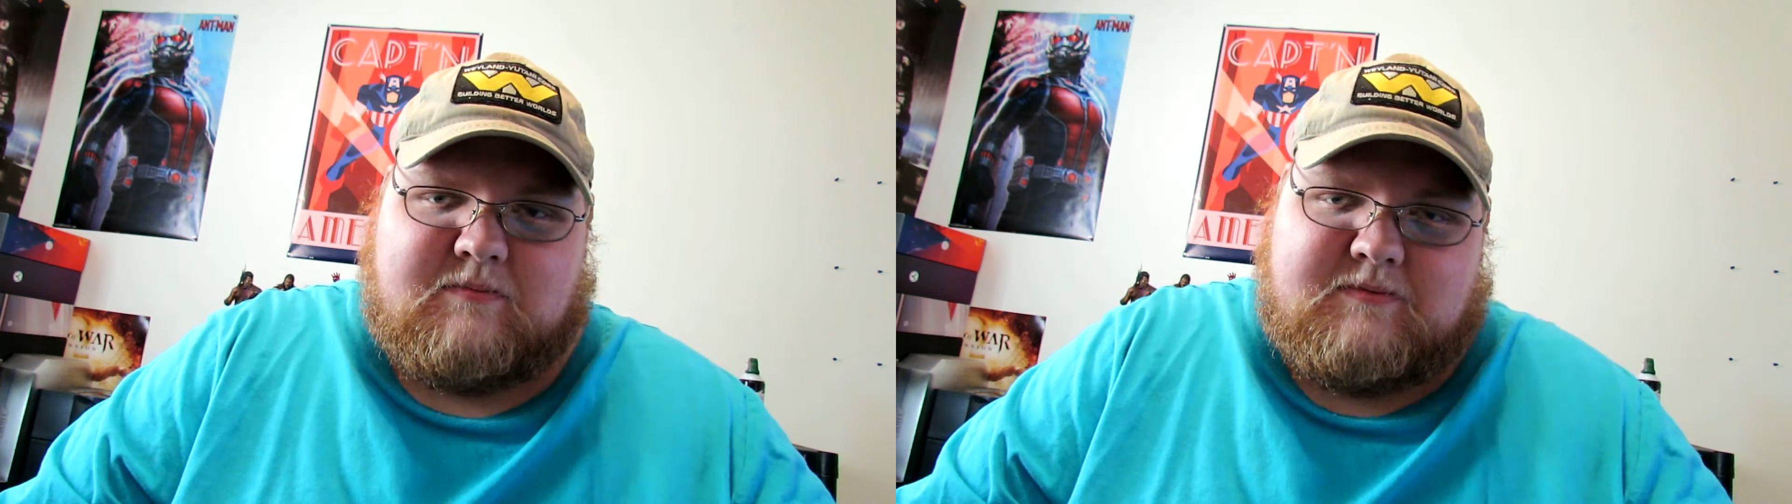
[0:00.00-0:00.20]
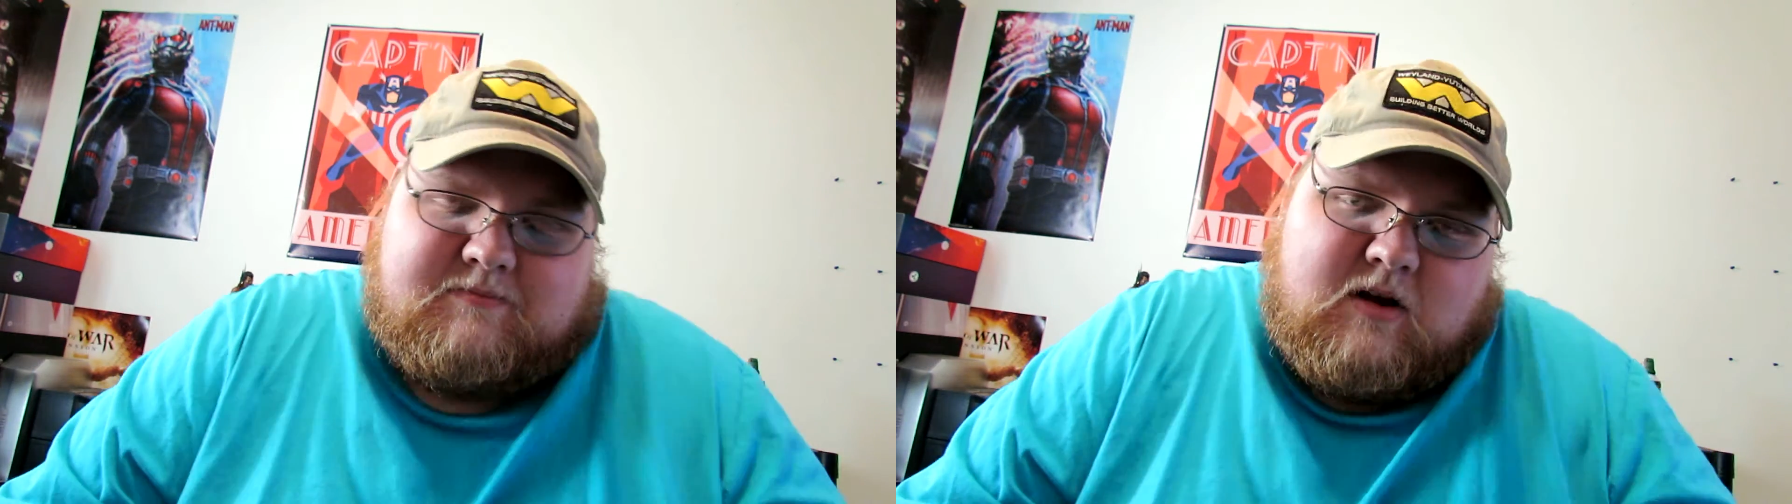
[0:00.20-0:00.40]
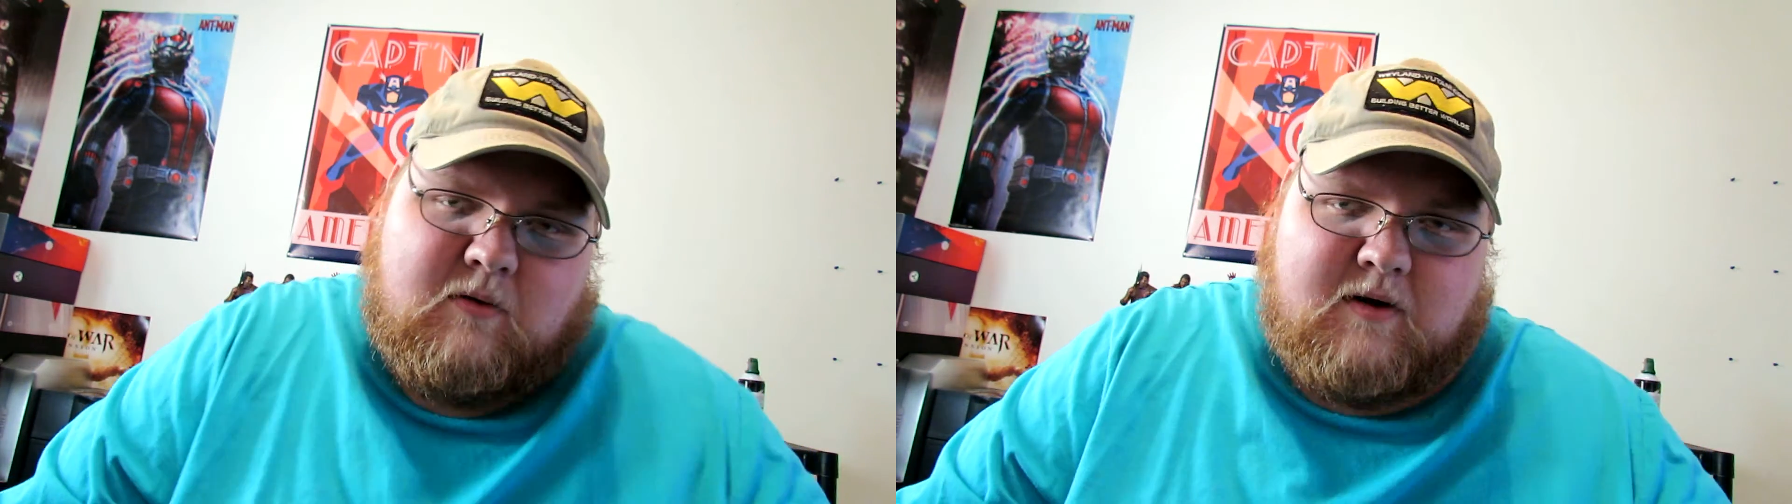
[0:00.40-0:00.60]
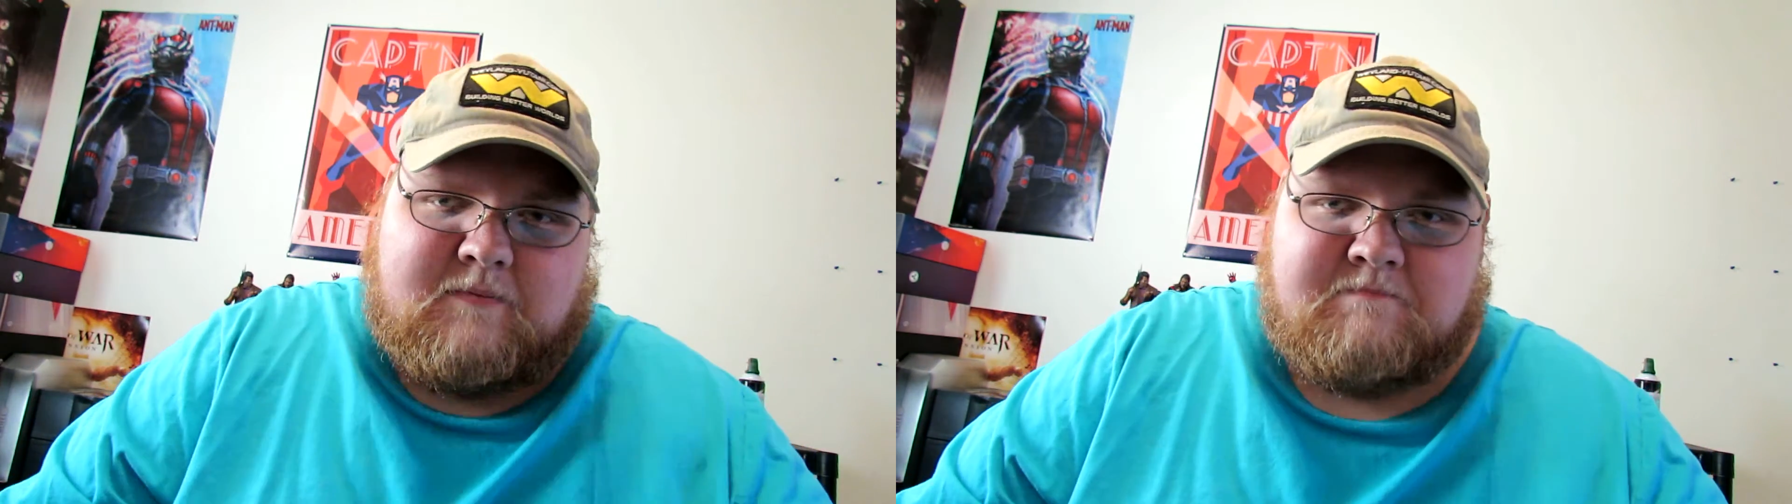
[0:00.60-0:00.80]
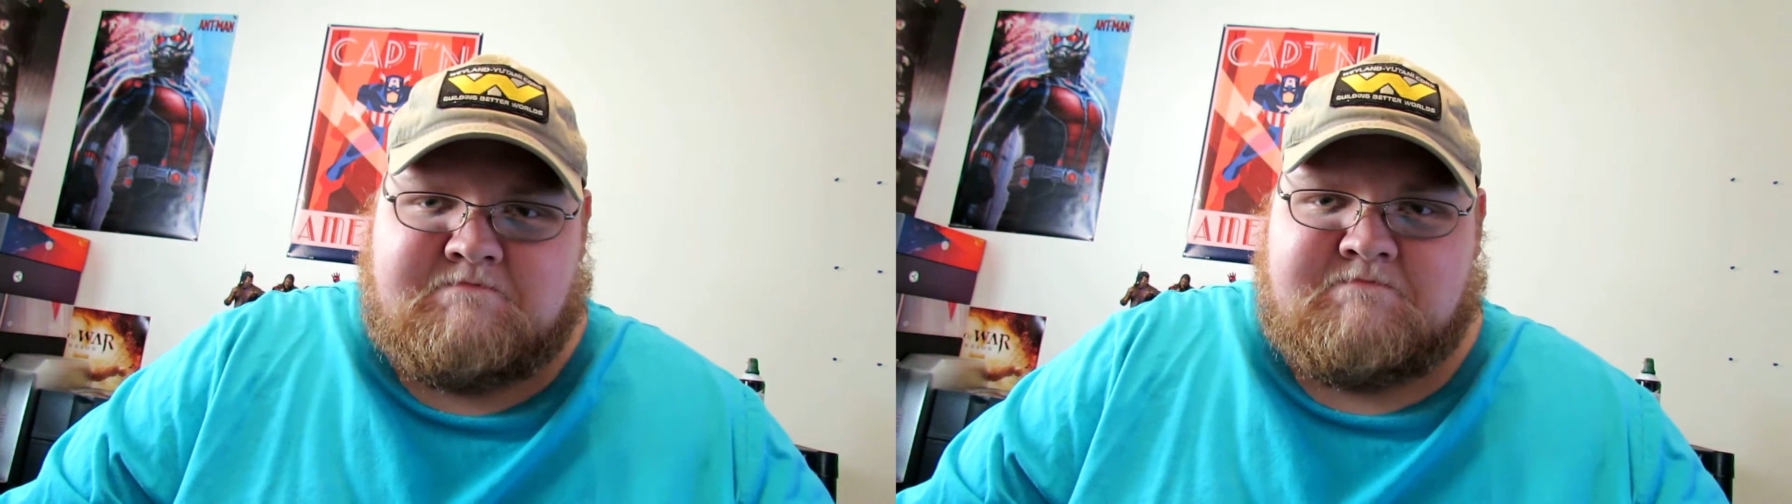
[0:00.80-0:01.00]
But oh
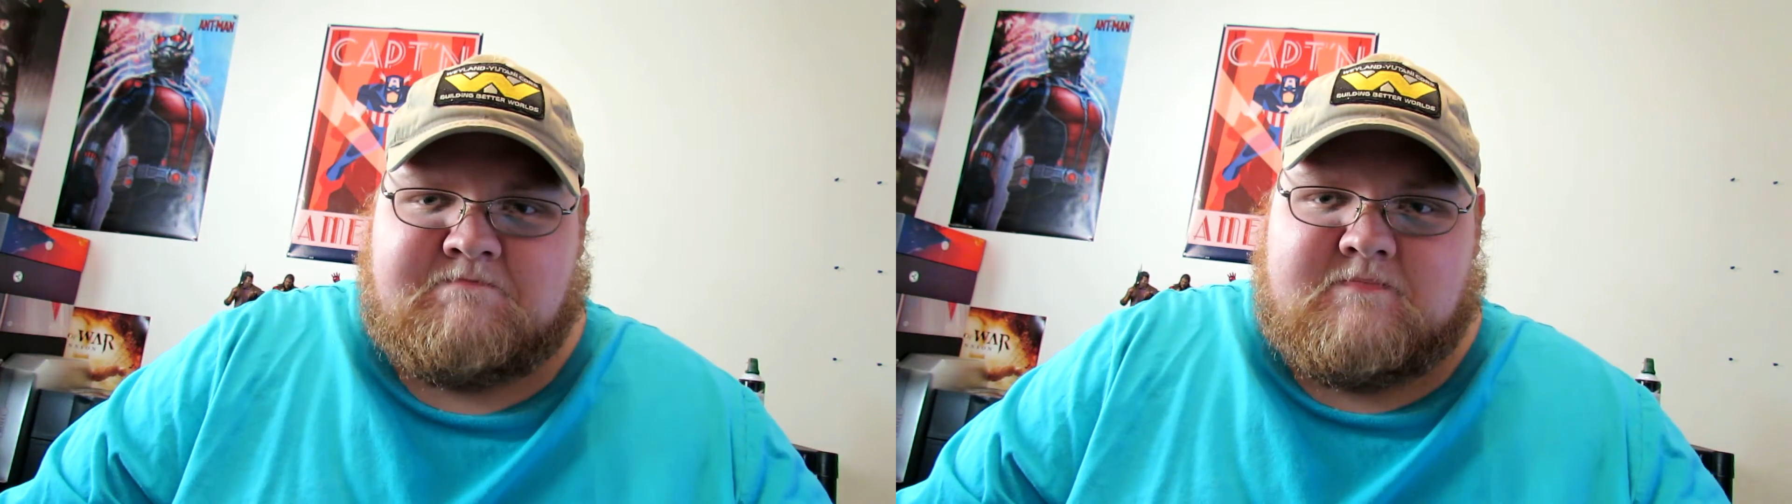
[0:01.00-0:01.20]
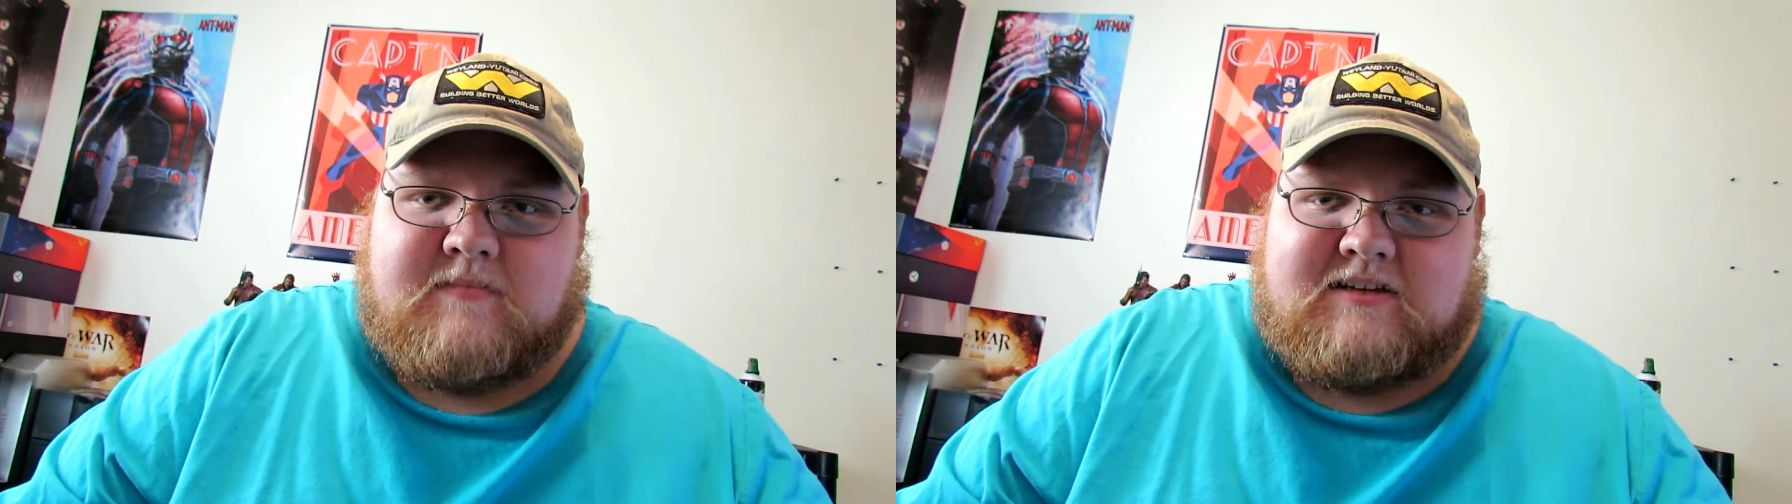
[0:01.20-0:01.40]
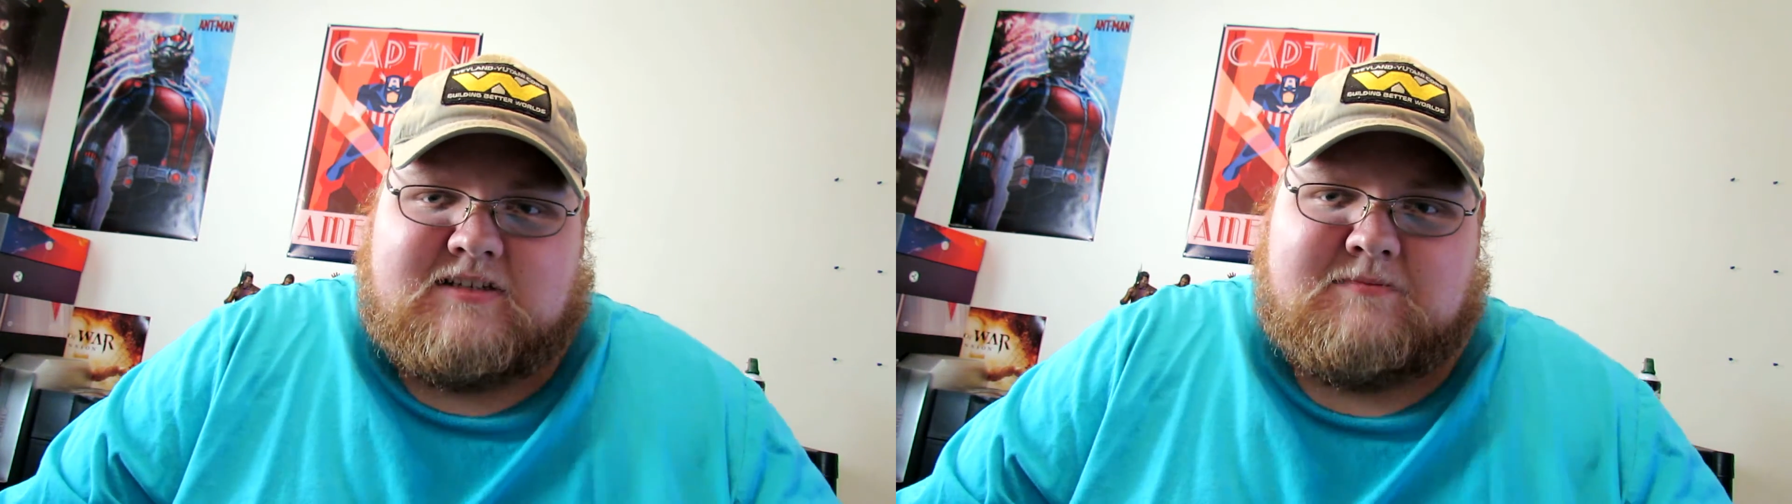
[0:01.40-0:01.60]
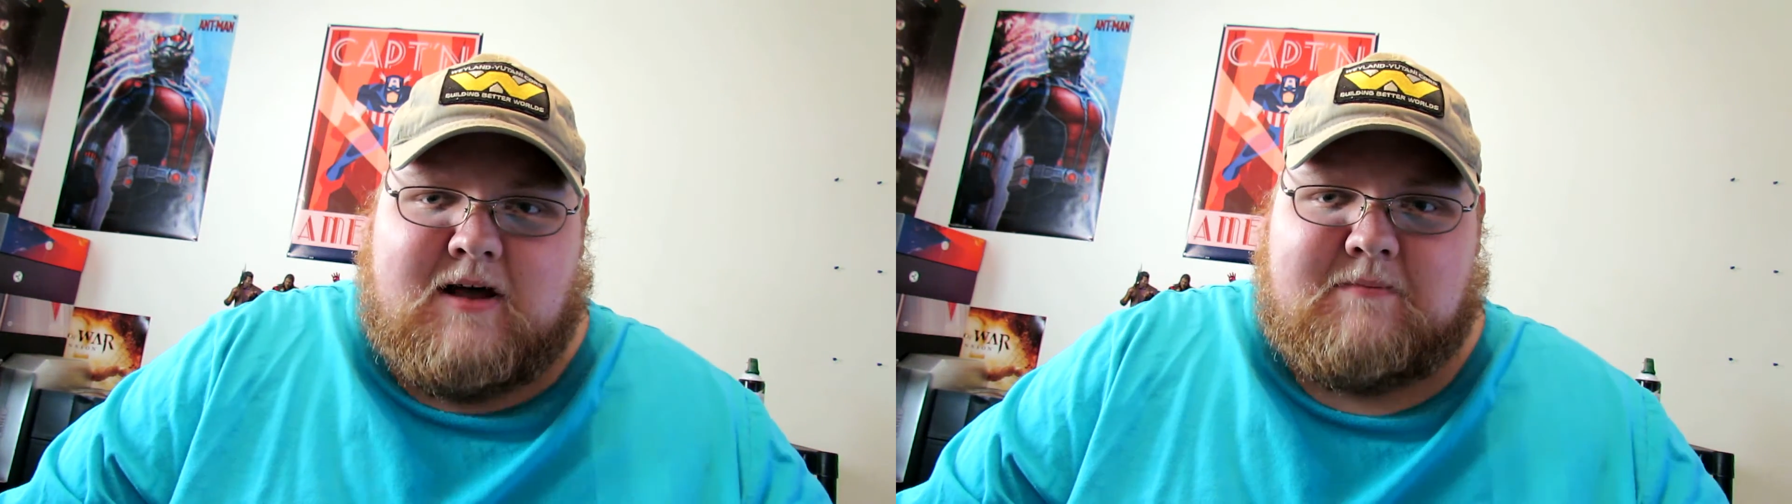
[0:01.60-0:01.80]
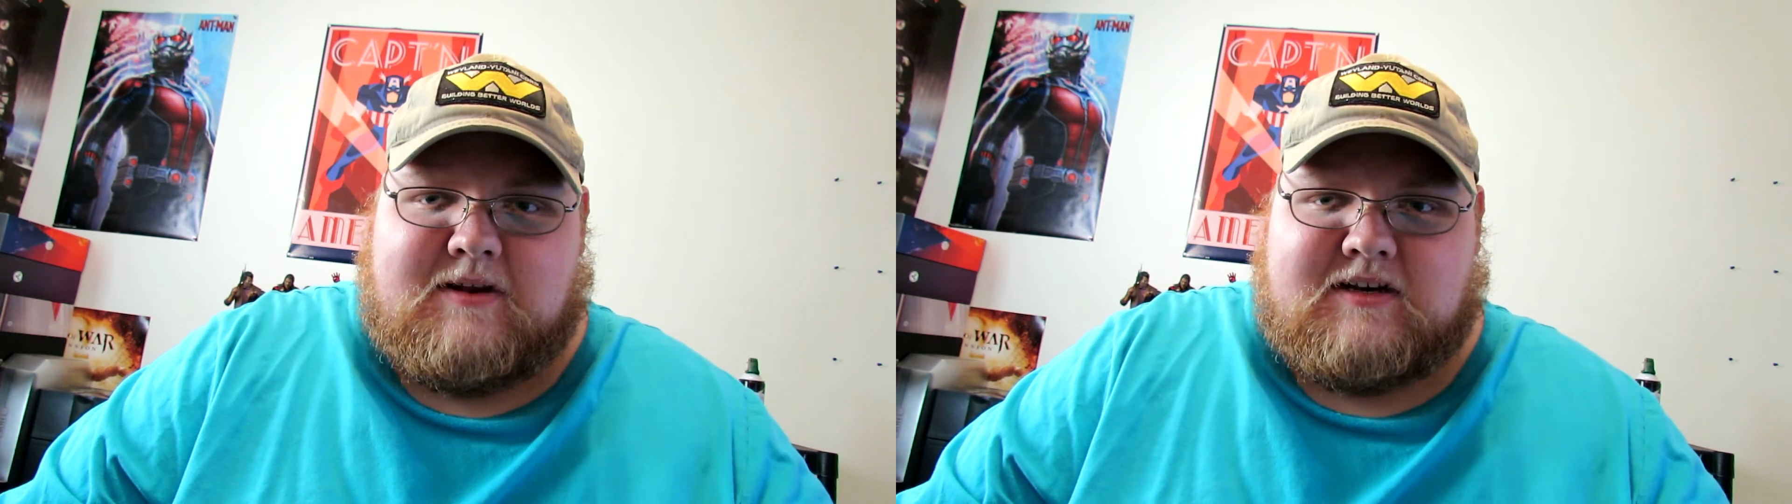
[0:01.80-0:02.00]
well, that's just
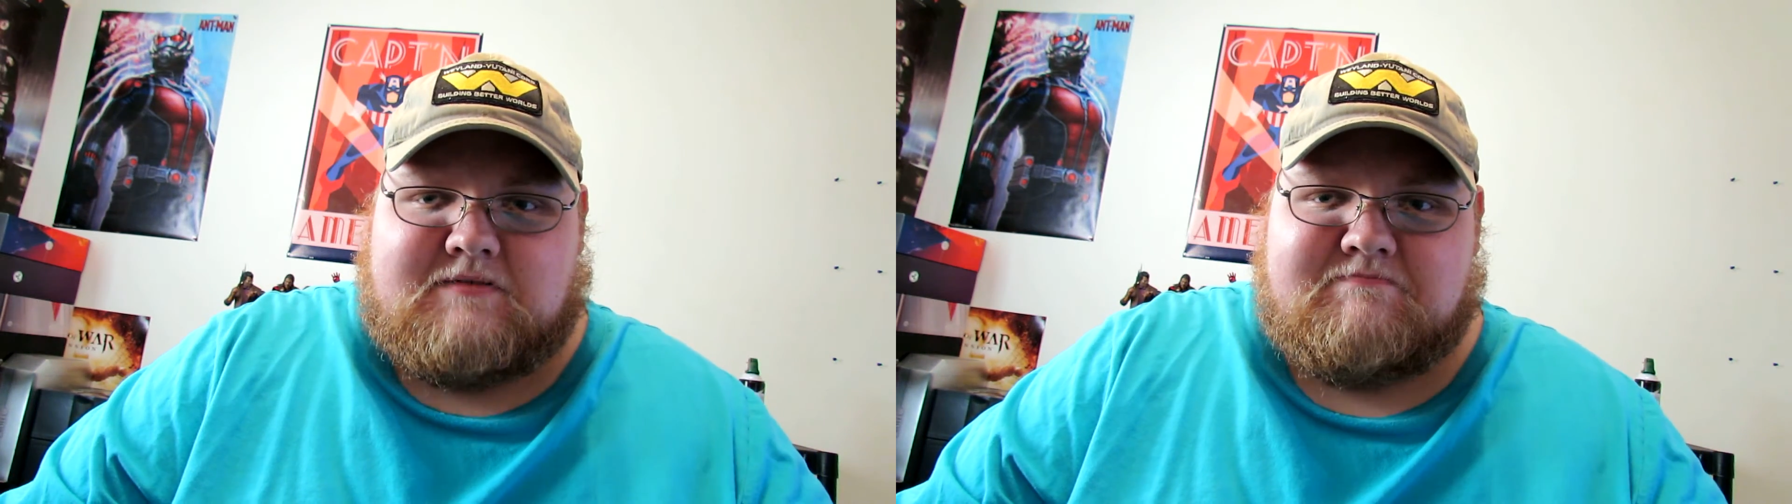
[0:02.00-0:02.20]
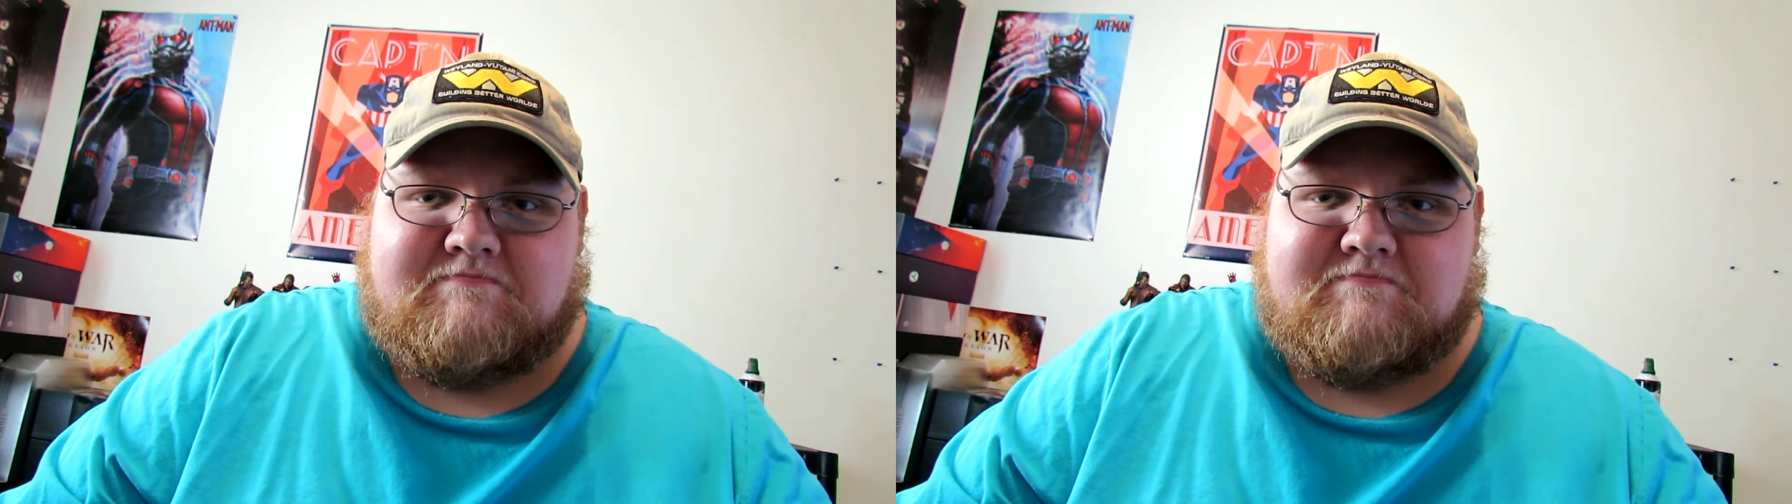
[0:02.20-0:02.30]
my opinion.